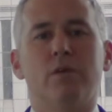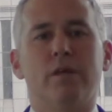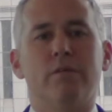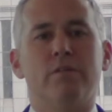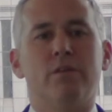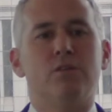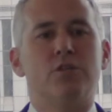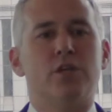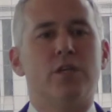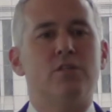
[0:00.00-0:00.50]

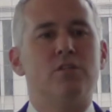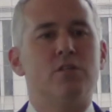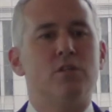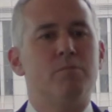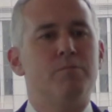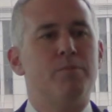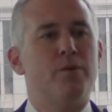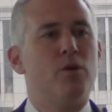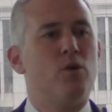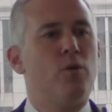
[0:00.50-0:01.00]
in the
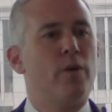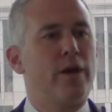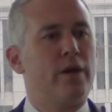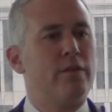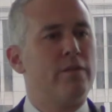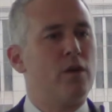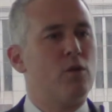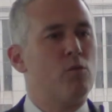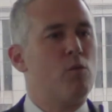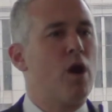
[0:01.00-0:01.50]
JCPOA
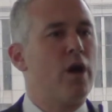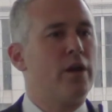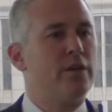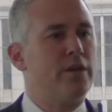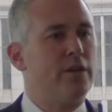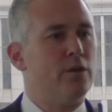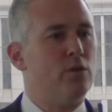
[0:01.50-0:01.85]
and the Iran